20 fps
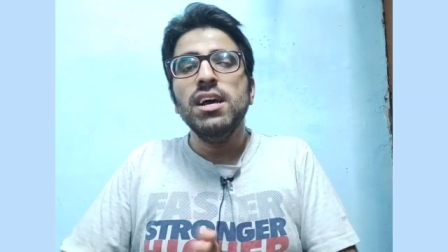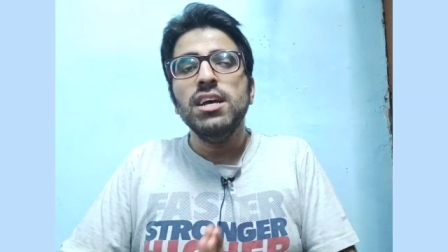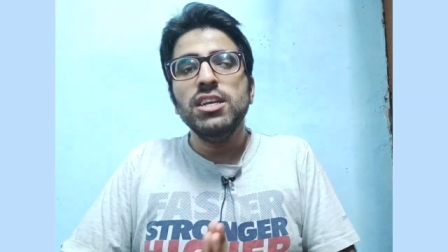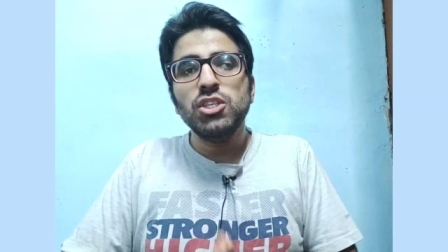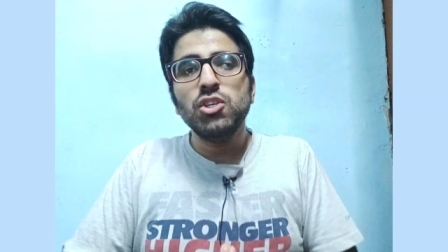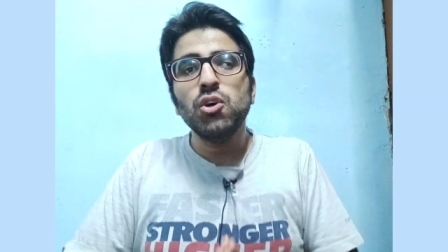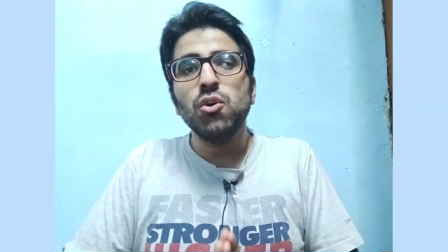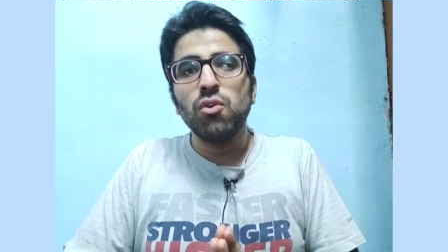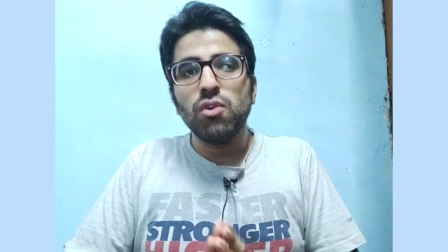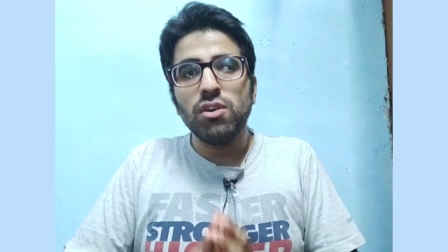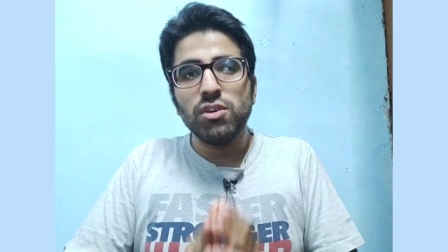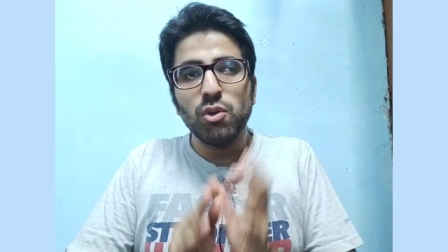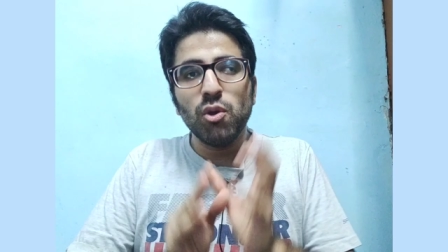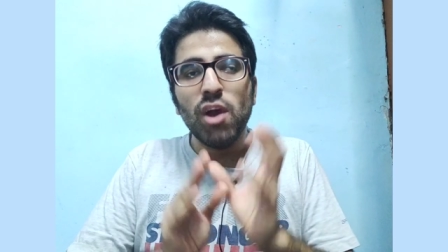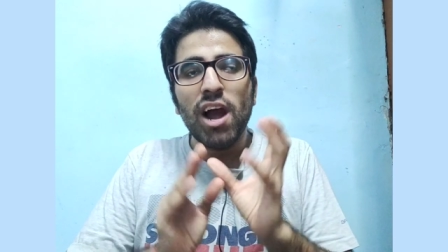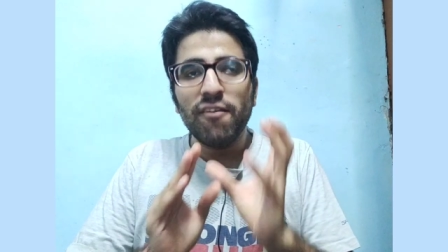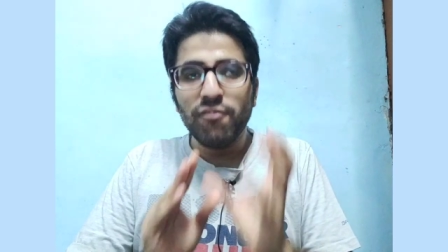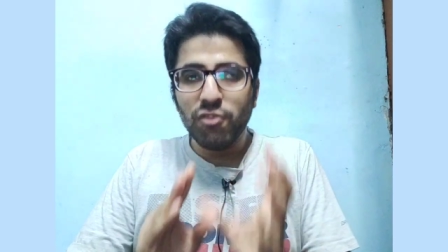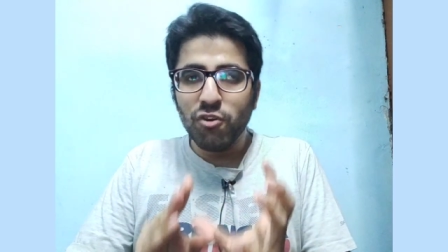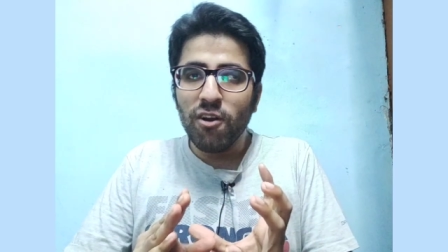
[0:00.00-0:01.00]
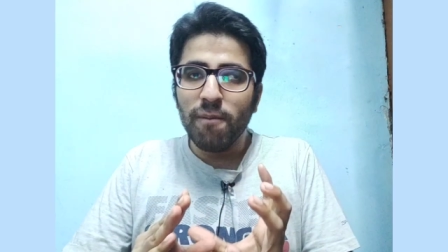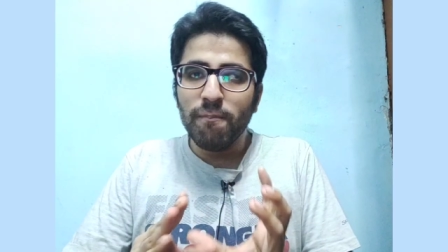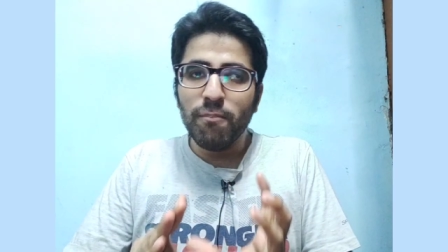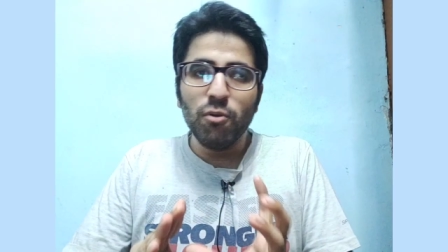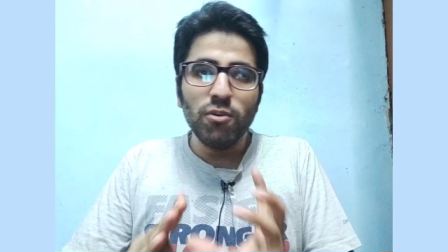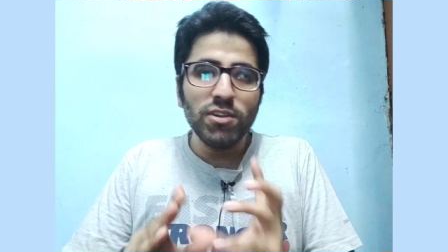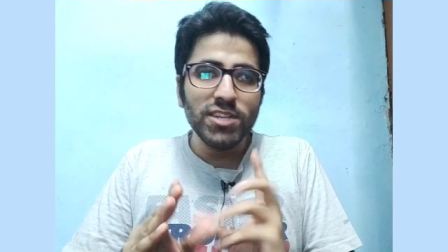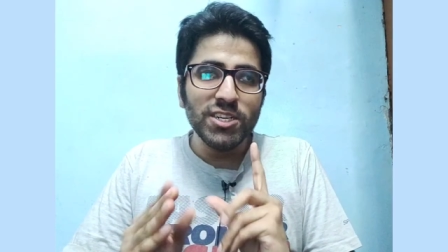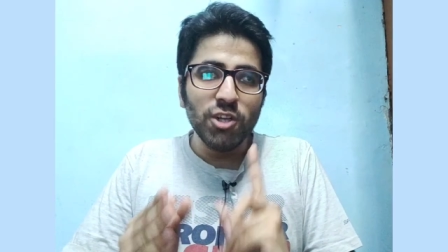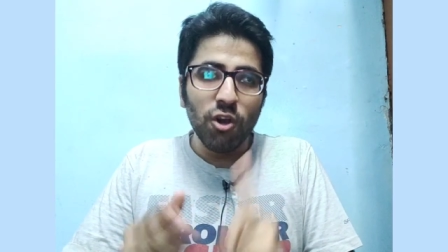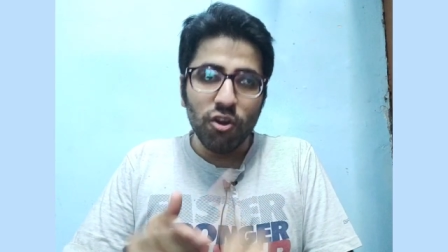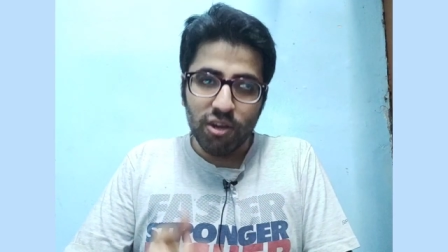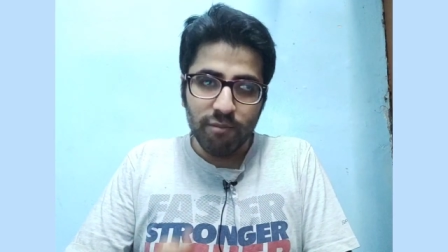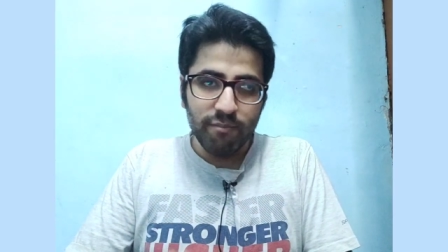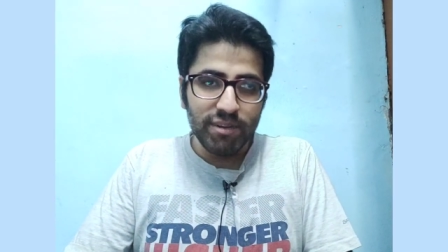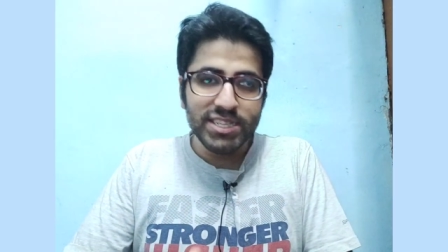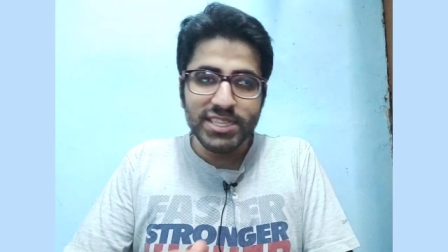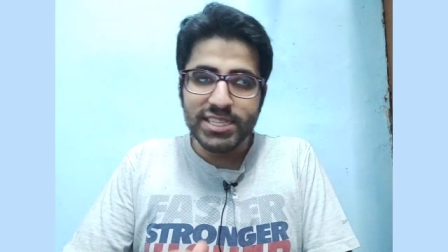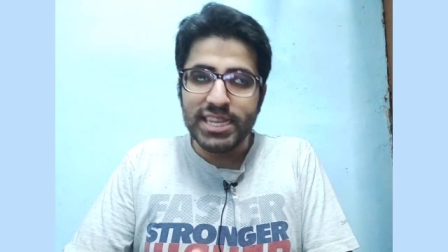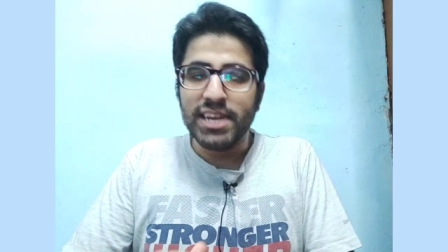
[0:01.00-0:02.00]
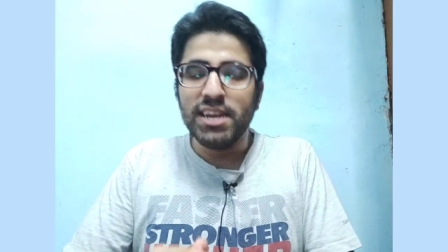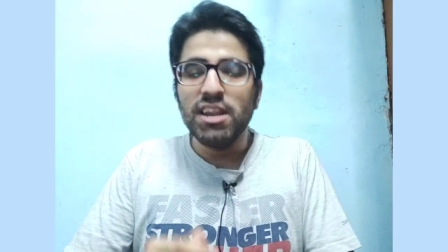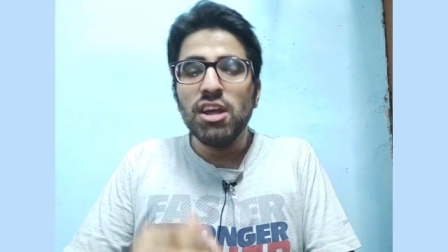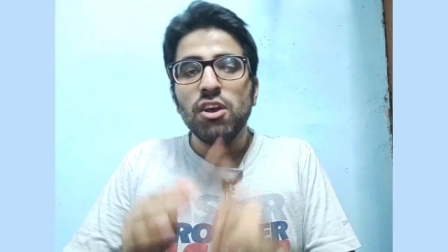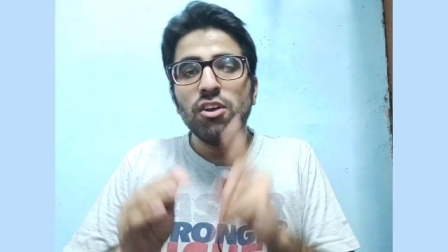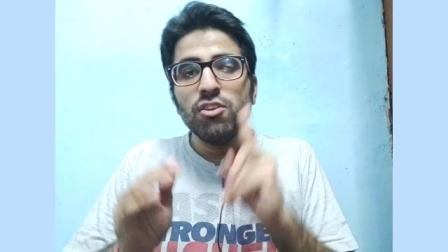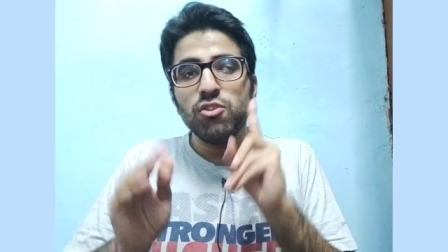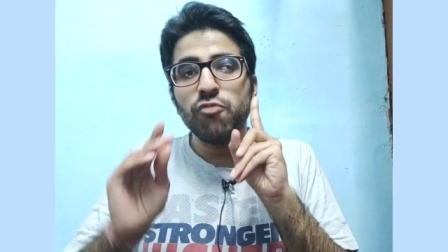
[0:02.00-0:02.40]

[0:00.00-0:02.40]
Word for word: So you have to upload the documents then.